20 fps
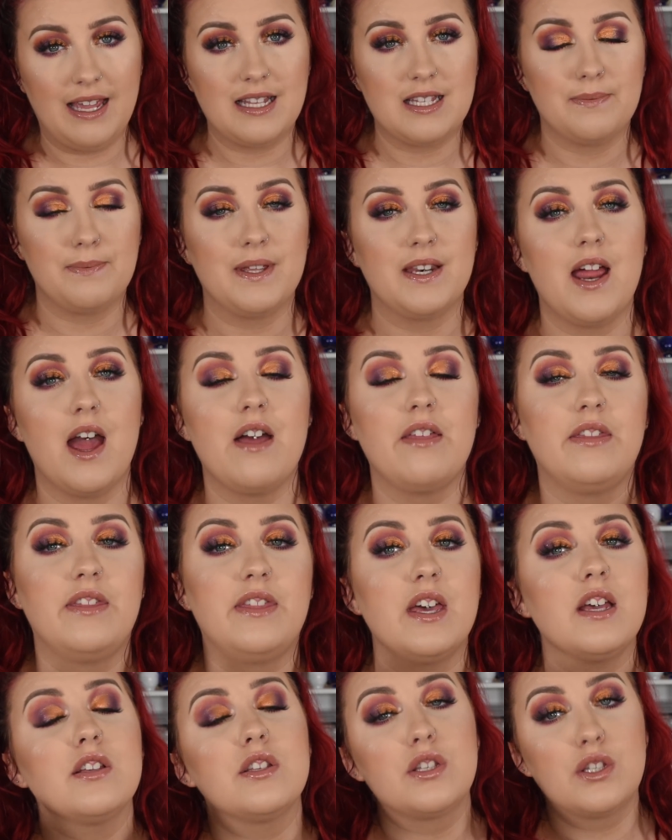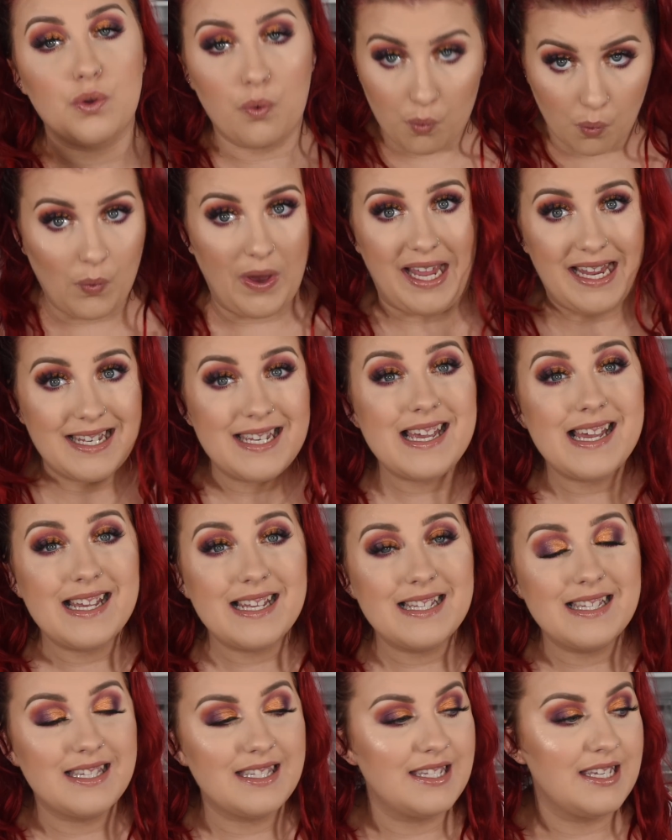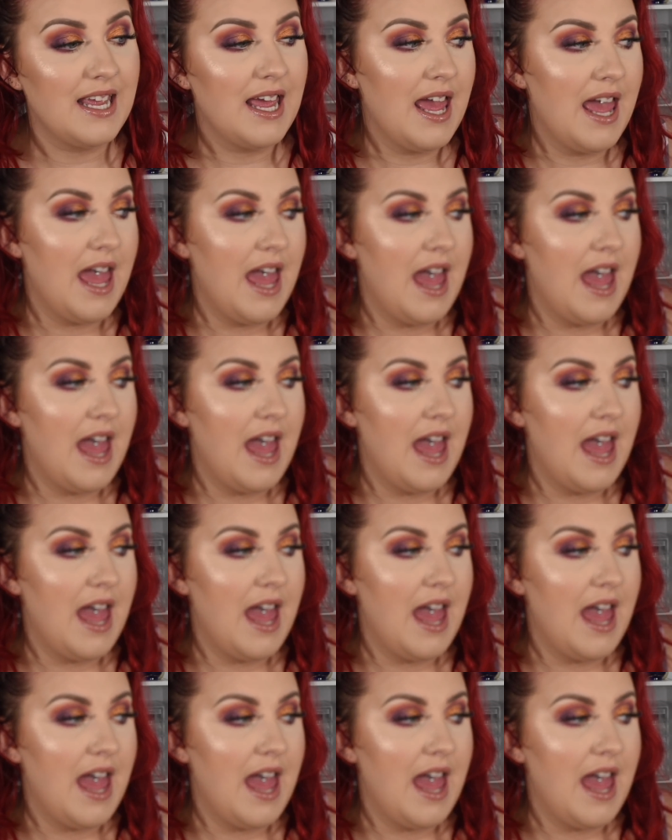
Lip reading: It's been the sweetest.